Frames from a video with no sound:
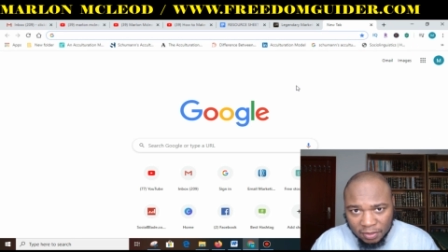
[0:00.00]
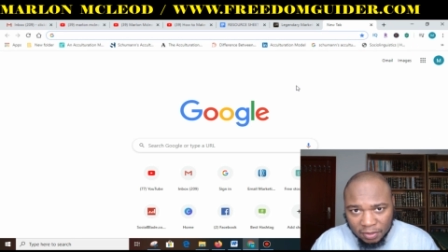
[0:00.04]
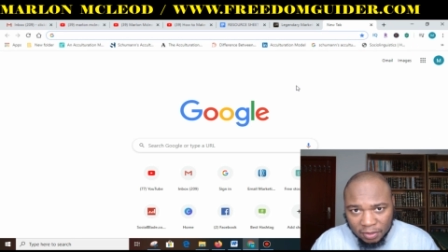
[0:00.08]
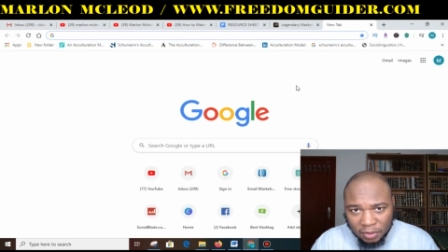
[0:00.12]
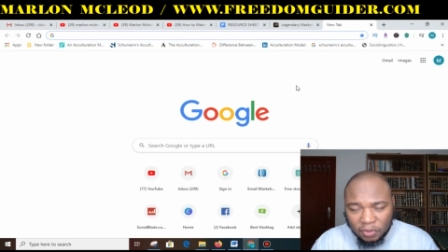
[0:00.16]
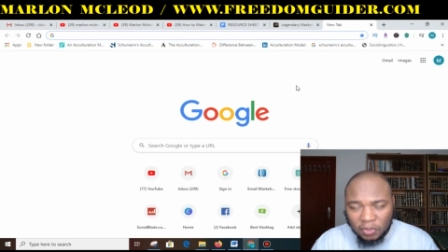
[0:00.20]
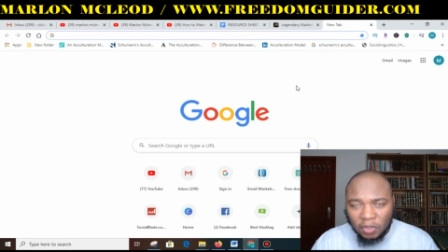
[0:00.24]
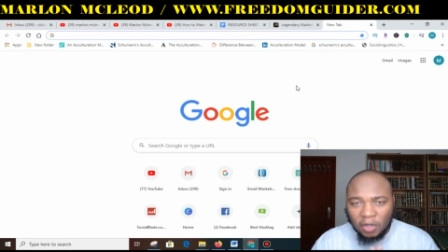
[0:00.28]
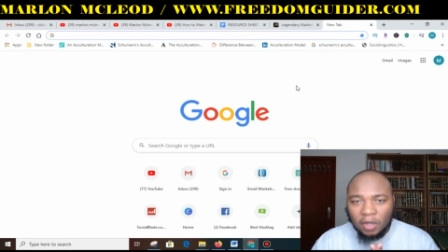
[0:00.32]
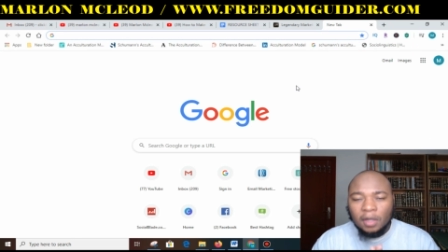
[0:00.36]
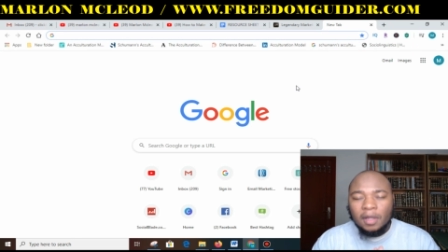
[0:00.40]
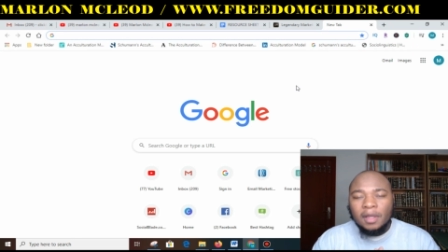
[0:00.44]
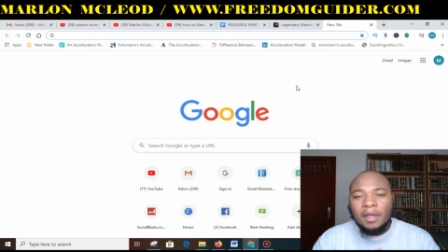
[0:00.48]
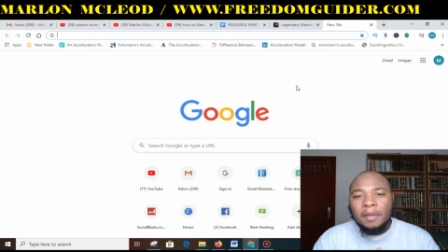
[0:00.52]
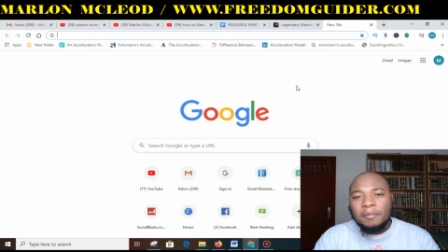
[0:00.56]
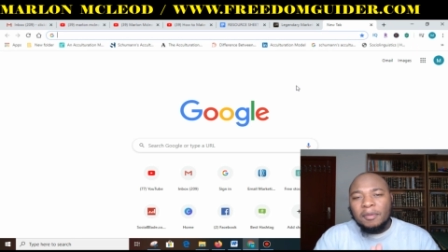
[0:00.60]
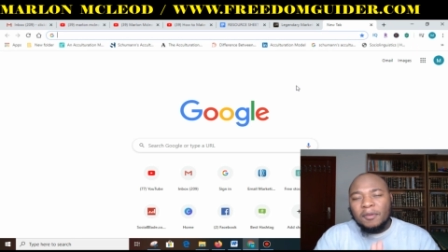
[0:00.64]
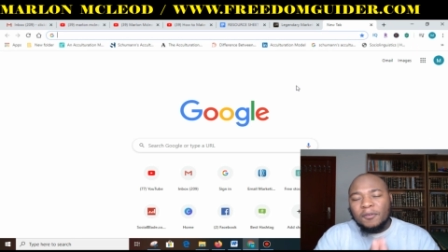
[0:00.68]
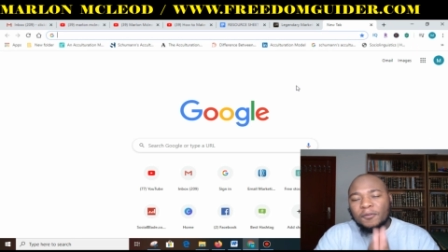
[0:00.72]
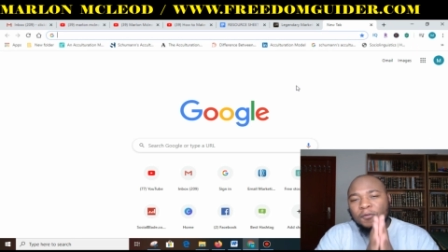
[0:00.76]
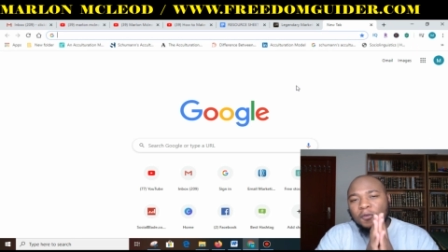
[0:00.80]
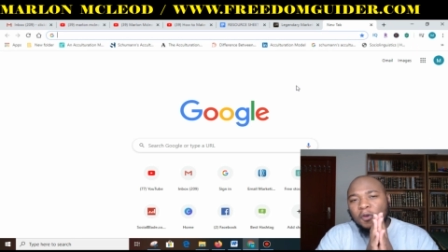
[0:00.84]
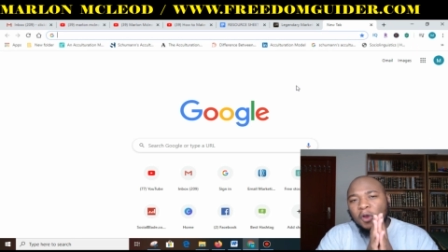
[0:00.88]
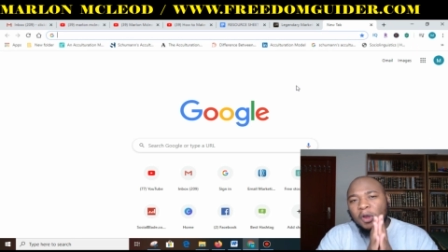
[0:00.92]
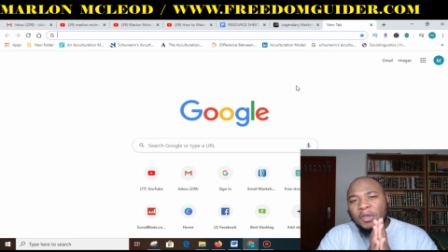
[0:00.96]
So
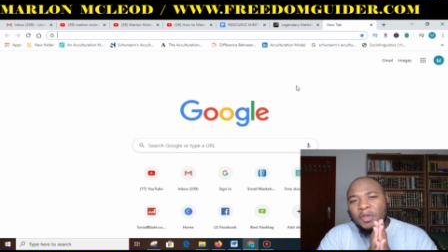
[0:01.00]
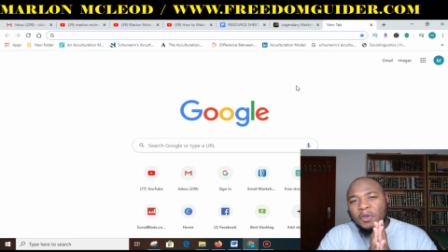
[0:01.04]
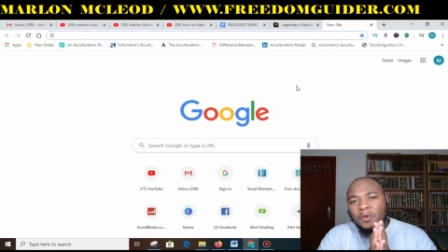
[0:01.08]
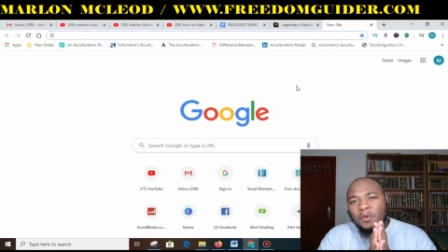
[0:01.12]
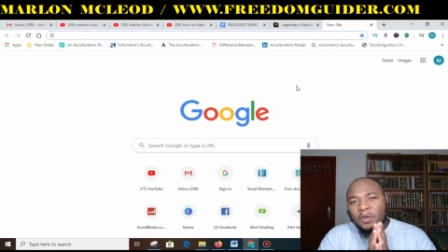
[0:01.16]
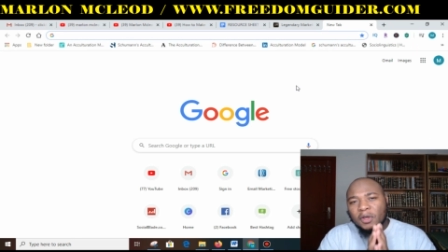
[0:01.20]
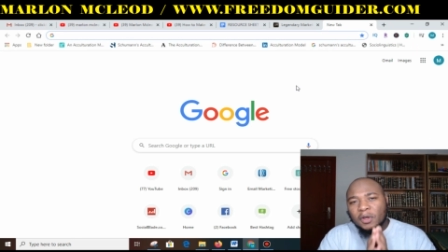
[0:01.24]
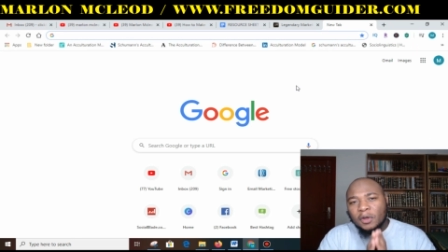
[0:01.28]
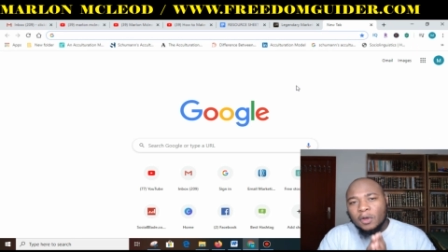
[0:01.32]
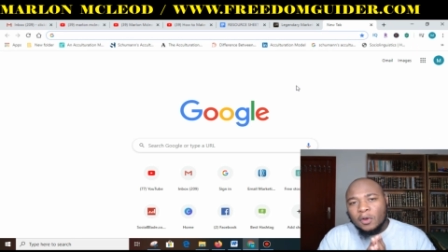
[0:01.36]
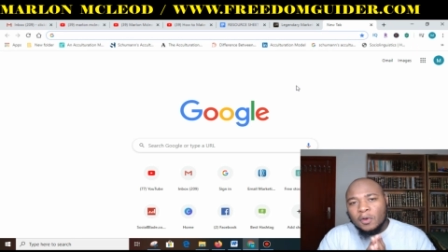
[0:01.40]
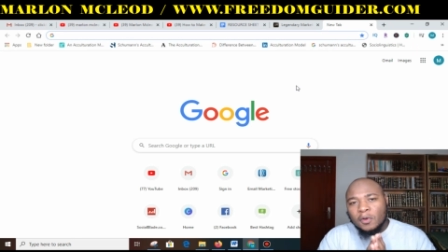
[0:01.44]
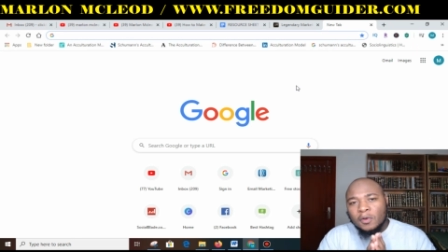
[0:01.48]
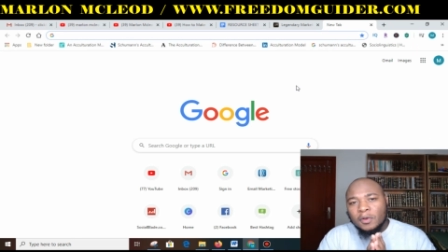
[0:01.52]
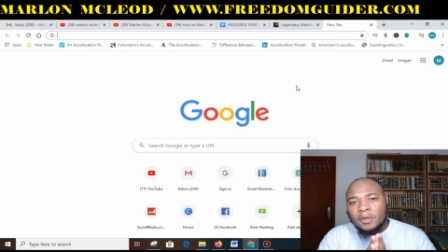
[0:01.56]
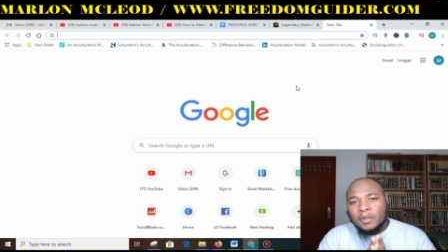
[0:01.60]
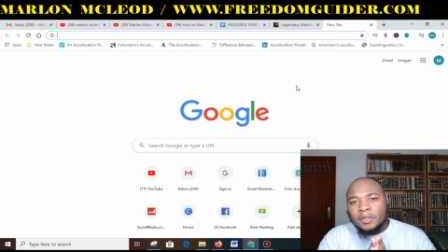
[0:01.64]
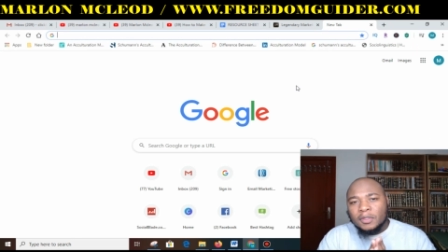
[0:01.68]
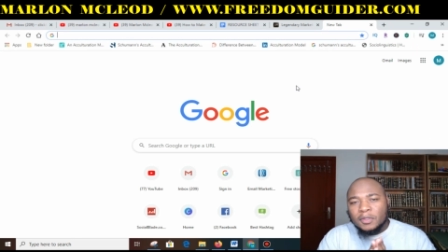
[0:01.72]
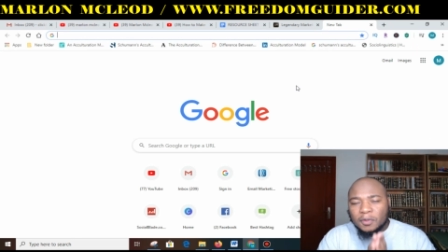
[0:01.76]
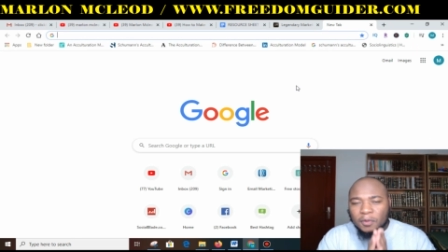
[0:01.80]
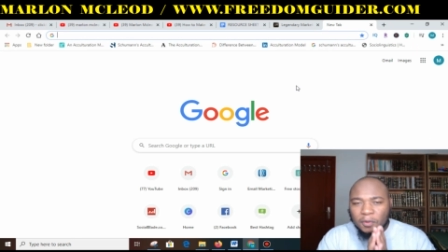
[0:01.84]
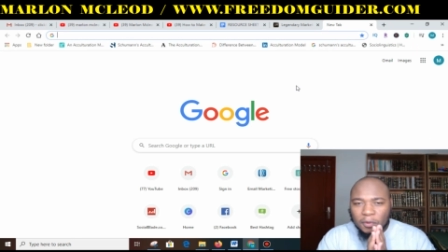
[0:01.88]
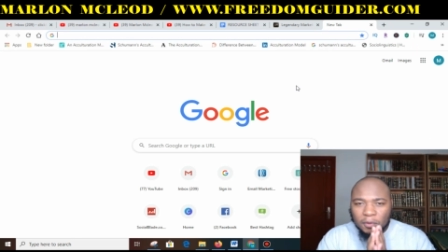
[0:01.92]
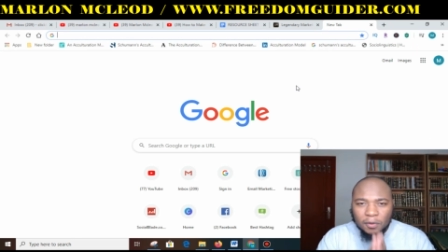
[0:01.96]
before you go
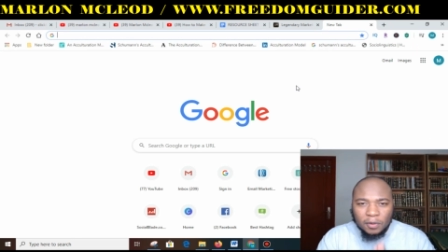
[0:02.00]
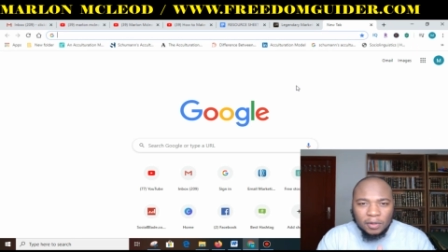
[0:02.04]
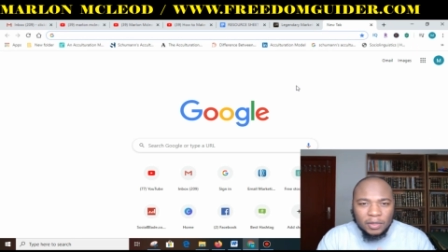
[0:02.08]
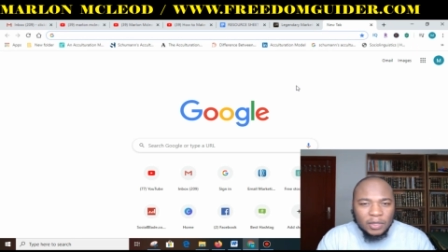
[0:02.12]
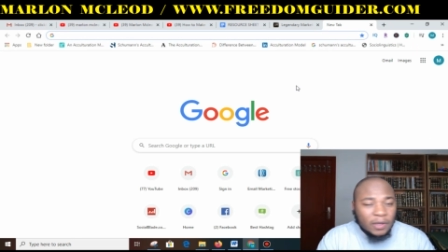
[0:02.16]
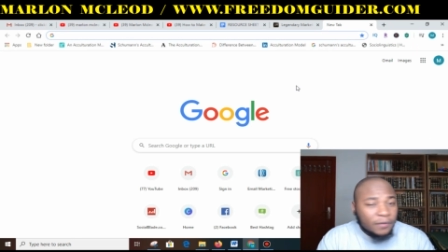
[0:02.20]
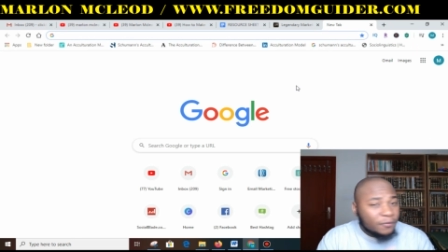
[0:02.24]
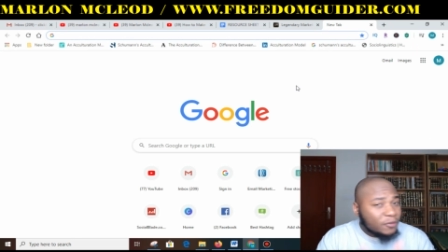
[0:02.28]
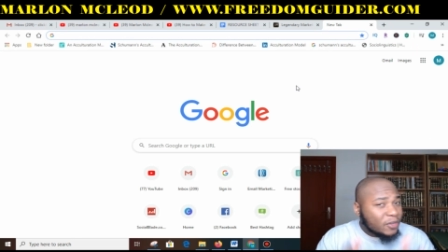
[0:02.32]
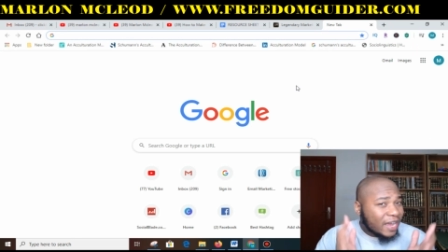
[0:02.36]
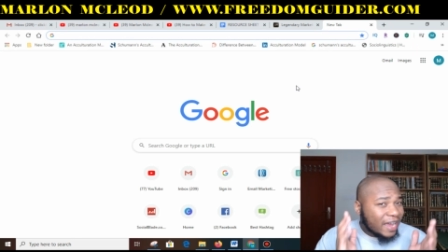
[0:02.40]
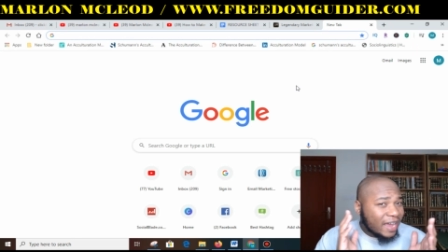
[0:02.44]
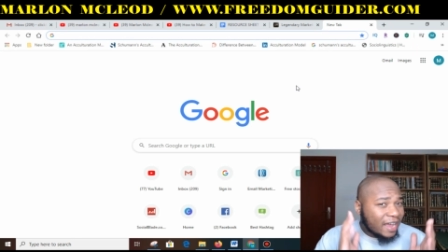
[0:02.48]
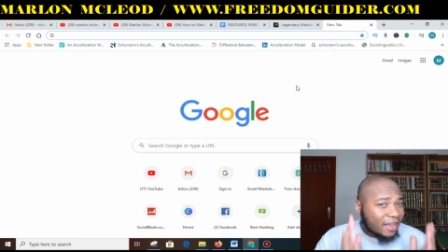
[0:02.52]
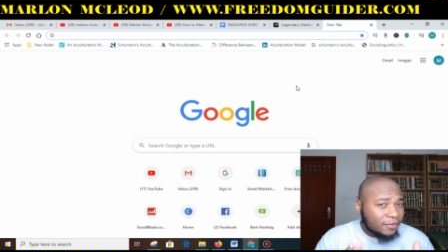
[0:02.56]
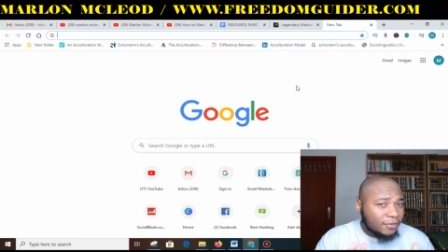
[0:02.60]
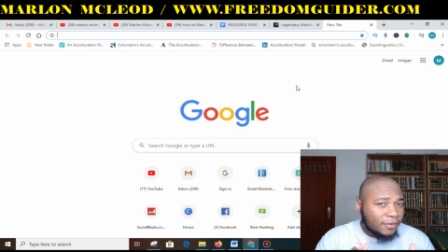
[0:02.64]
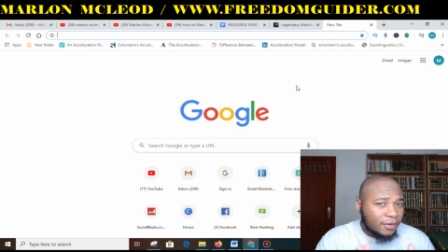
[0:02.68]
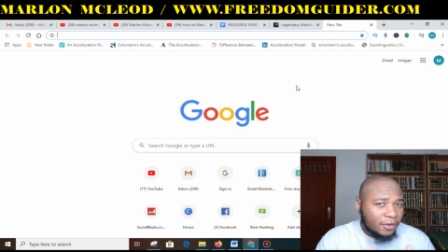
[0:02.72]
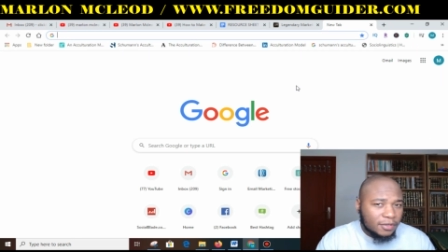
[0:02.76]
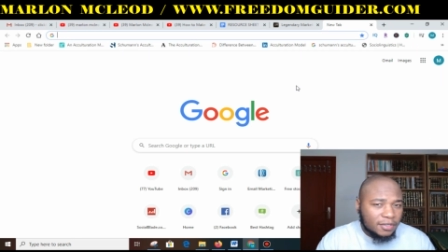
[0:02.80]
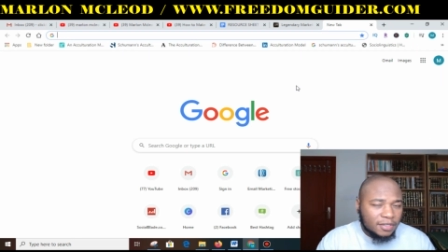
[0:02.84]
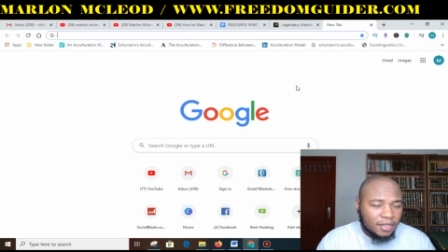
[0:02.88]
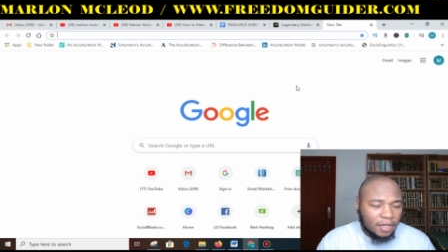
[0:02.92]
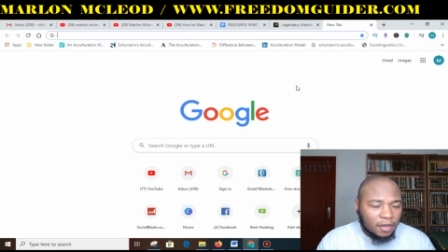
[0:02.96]
to Google, you have to ask
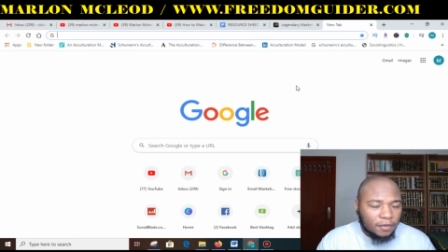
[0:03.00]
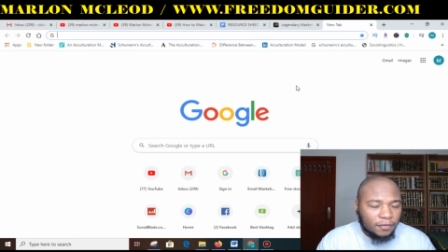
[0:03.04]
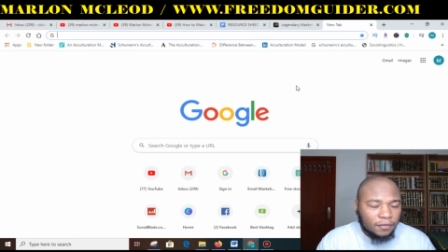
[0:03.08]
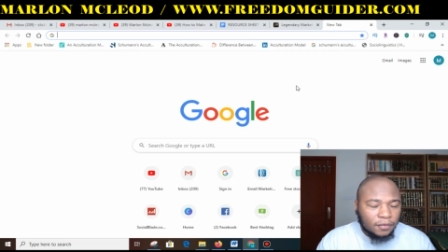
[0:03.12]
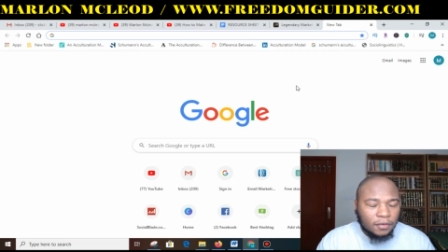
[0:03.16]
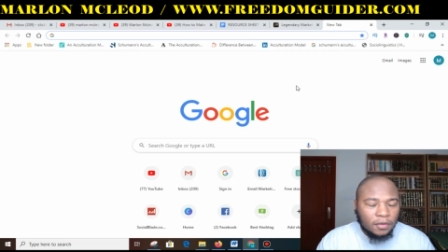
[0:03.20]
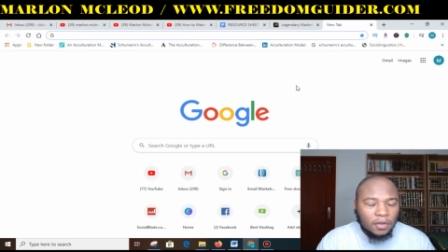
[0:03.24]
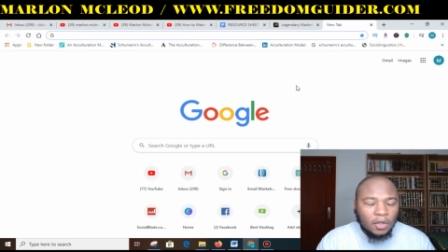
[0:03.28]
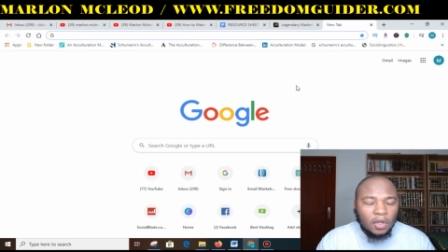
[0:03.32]
yourself,